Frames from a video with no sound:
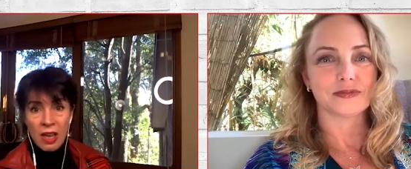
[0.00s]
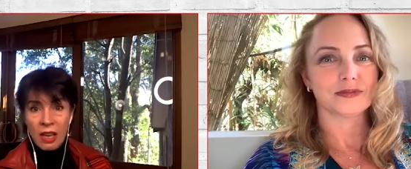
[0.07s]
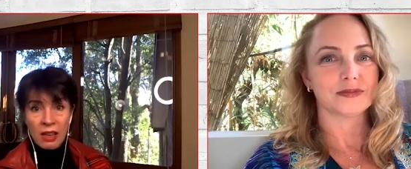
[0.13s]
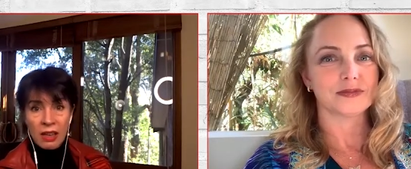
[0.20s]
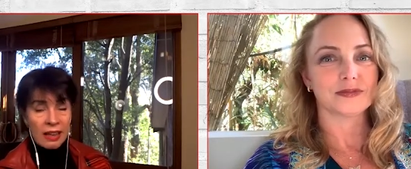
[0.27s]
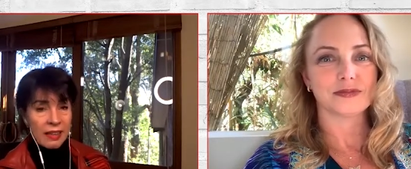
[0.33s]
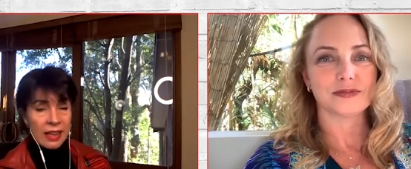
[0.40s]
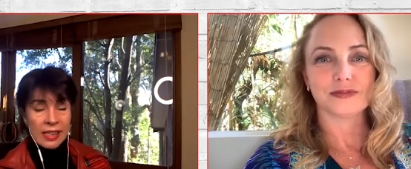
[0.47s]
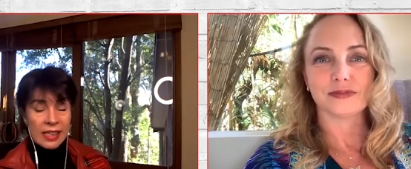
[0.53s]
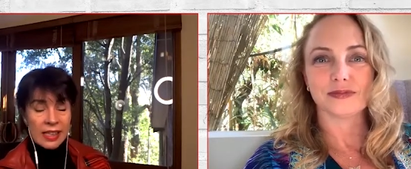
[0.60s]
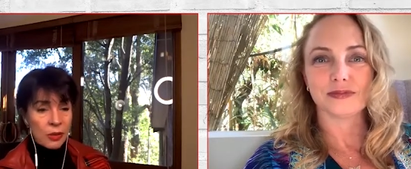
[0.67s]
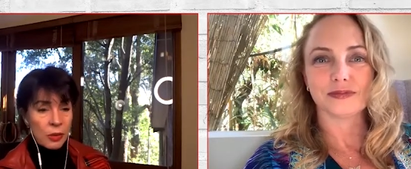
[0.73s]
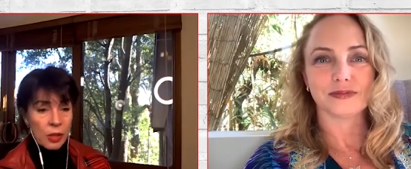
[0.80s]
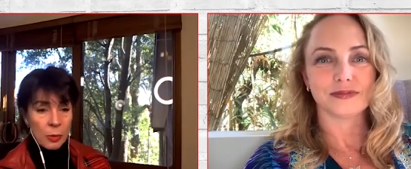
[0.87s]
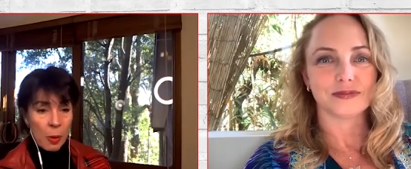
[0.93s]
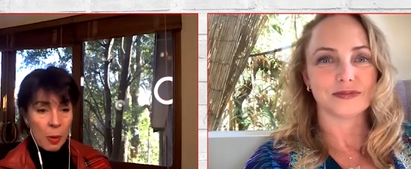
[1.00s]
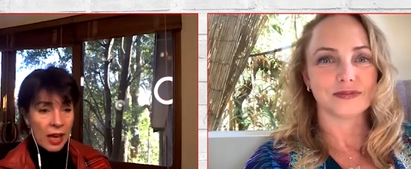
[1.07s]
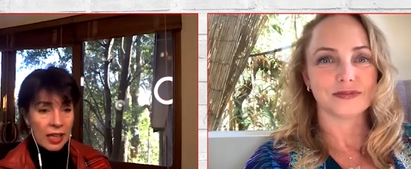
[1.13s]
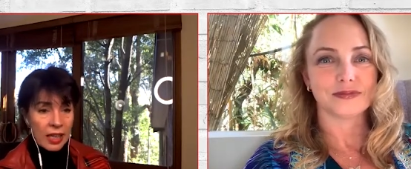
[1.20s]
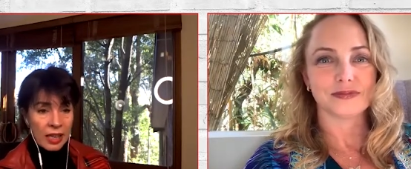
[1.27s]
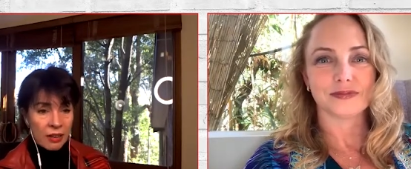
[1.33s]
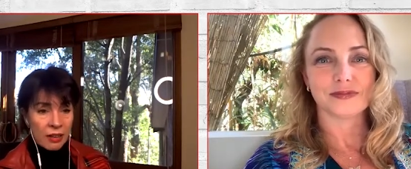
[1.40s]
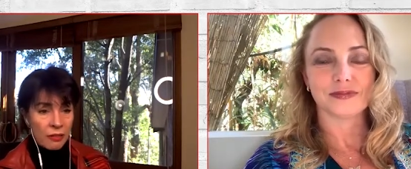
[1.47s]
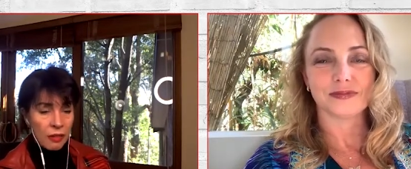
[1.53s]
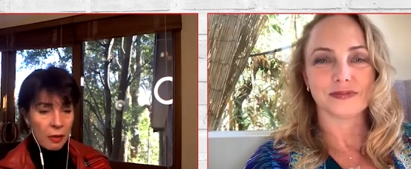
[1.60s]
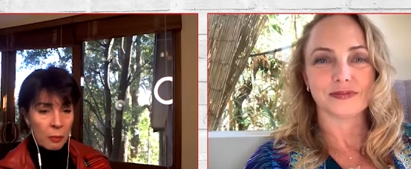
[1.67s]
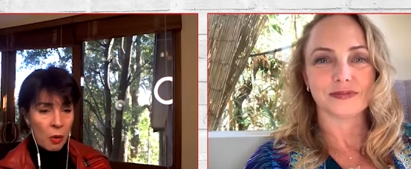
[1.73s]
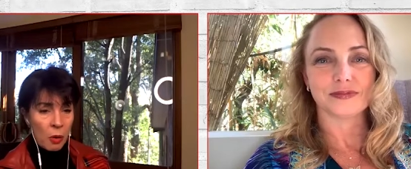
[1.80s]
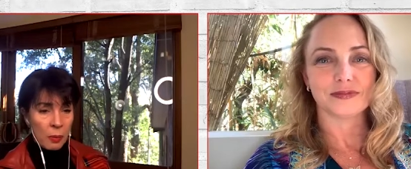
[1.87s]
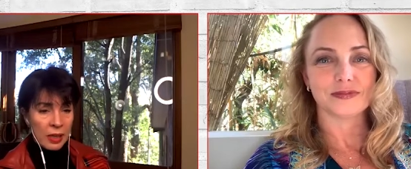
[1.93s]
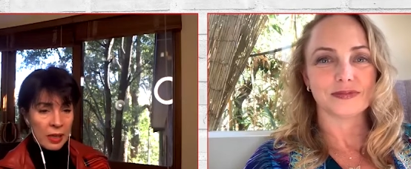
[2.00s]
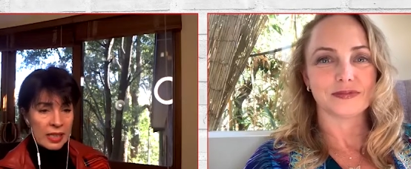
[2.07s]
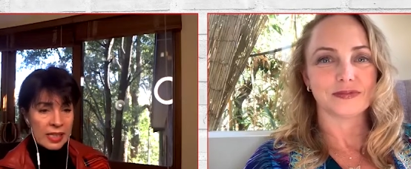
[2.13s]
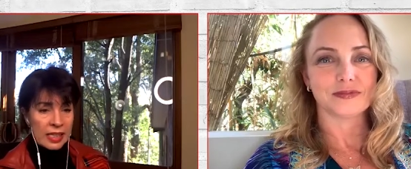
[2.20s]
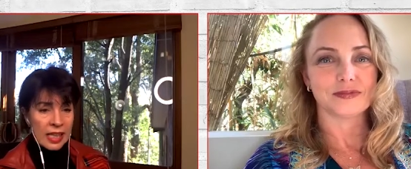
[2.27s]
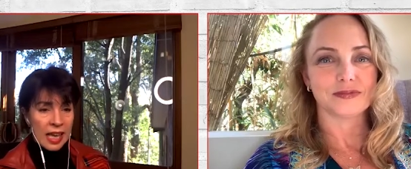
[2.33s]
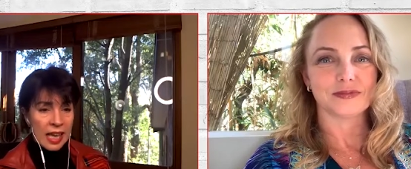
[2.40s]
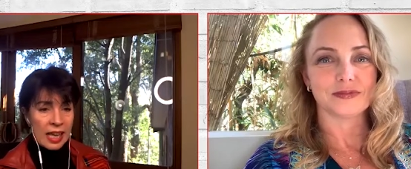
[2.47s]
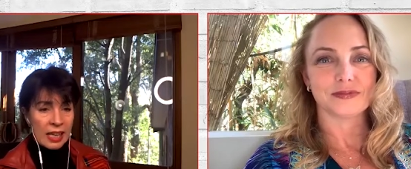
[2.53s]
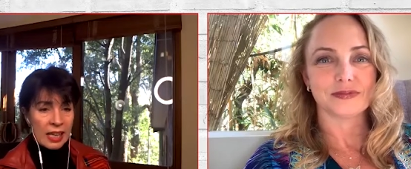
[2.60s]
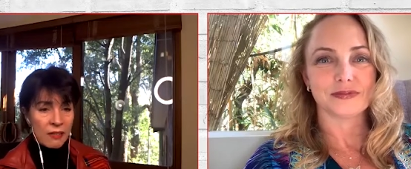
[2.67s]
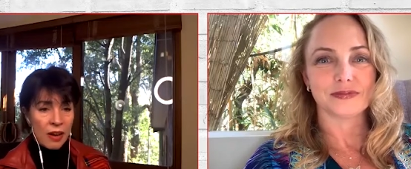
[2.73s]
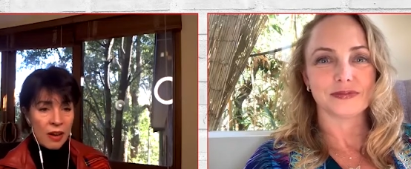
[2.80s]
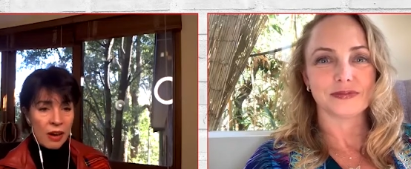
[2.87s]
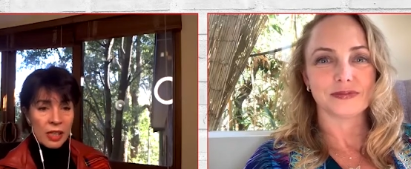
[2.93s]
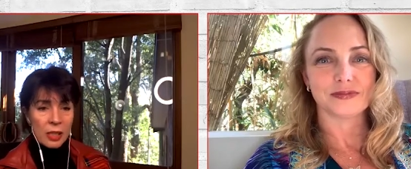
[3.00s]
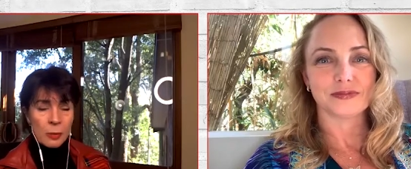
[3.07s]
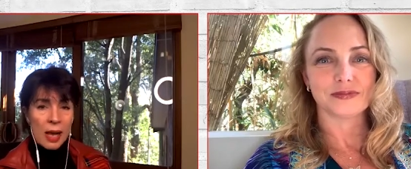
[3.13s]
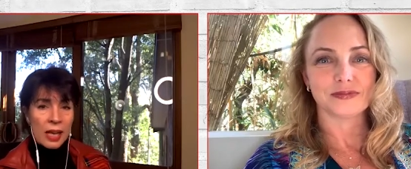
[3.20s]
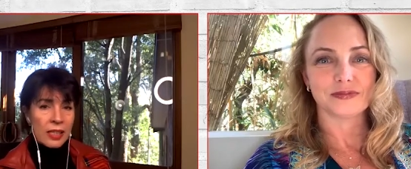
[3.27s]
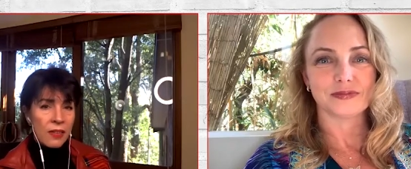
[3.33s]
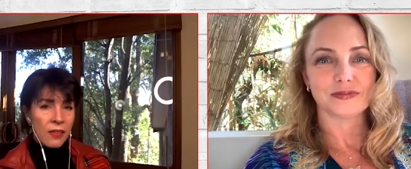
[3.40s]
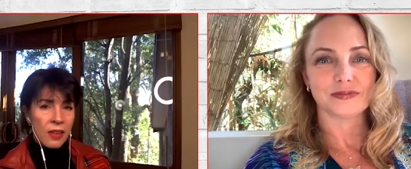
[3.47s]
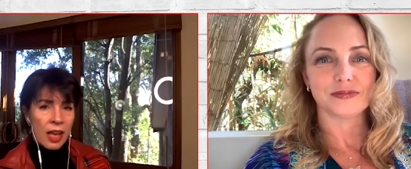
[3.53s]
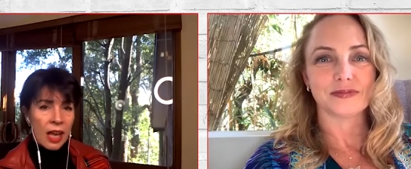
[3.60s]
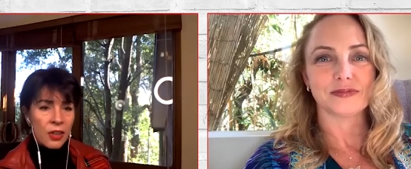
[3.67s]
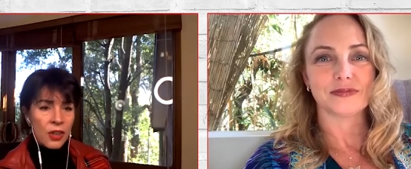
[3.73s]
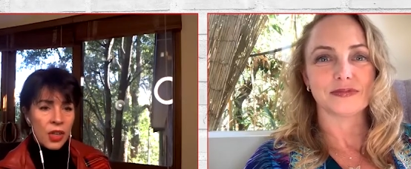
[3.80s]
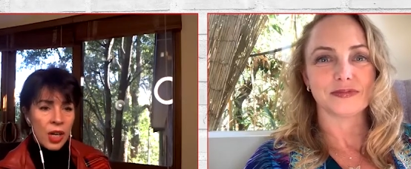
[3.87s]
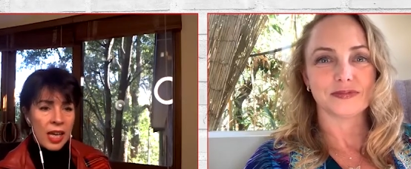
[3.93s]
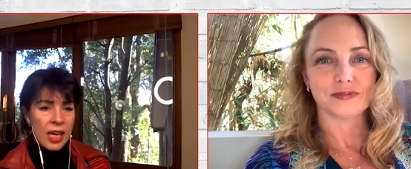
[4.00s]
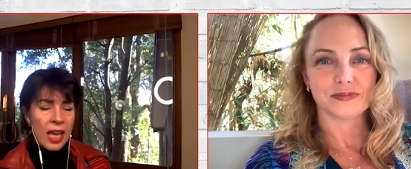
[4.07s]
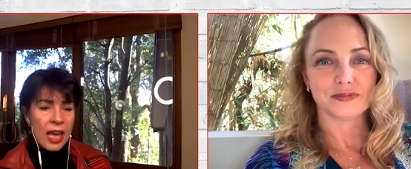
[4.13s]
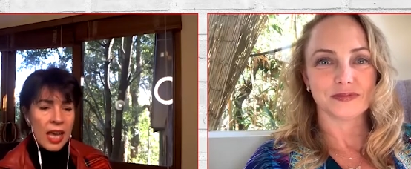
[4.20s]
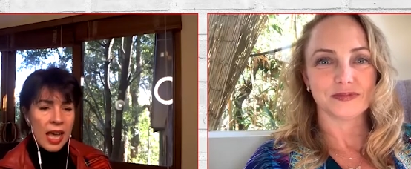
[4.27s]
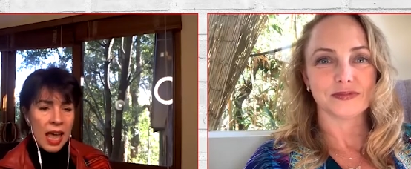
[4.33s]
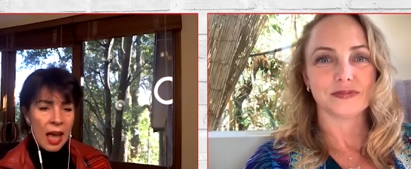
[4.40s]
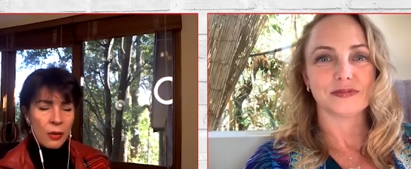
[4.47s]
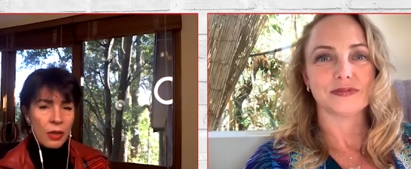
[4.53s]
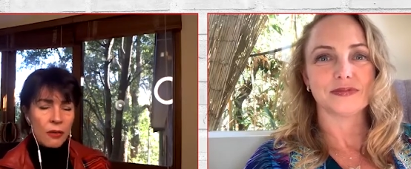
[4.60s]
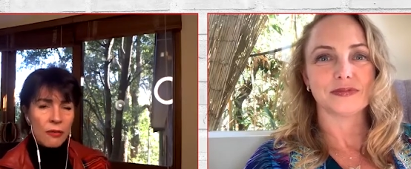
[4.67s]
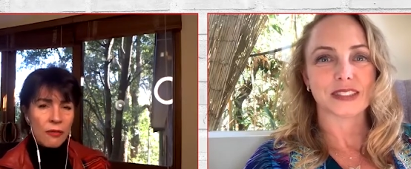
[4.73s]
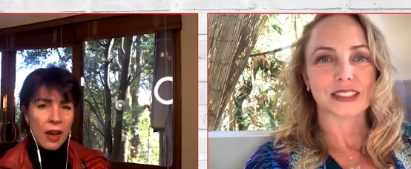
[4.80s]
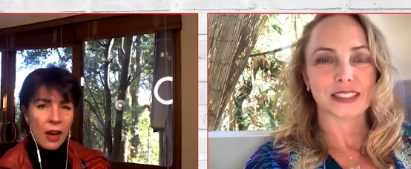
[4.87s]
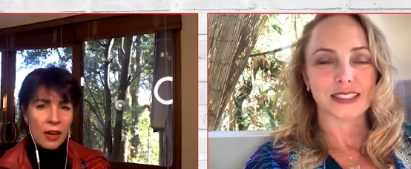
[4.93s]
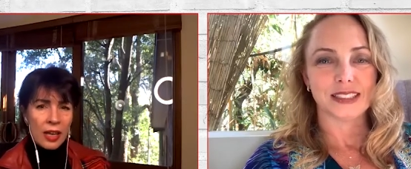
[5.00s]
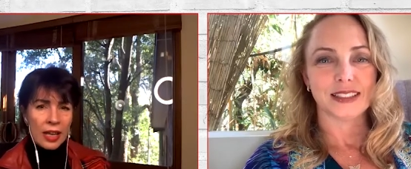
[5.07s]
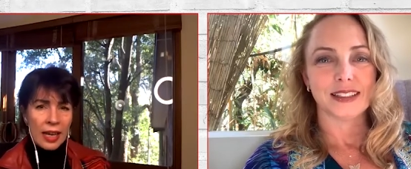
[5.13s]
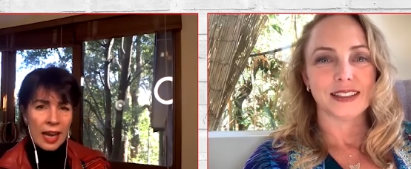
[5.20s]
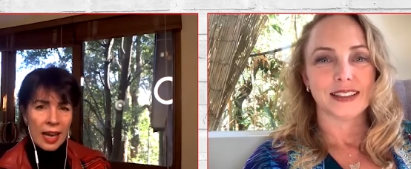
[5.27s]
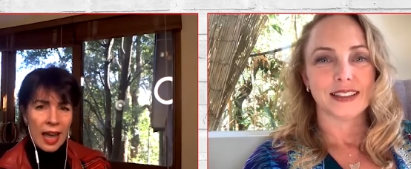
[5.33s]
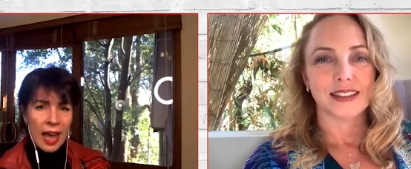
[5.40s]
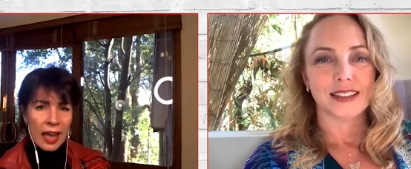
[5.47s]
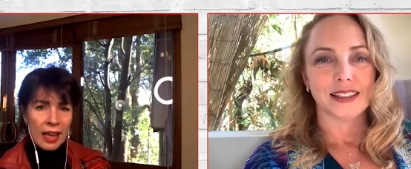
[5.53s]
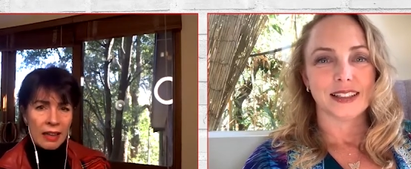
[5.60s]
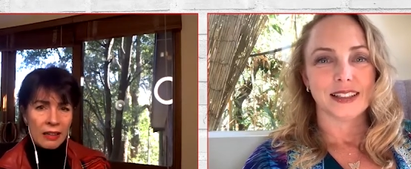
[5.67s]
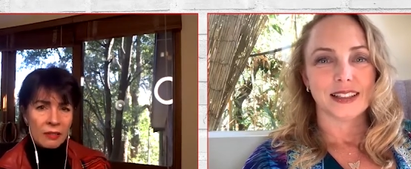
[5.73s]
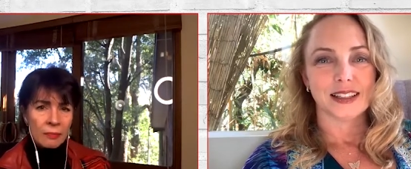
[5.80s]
Speaker 1: like they're still spiking from what we can see in various parts of the country. How are you faring in LA?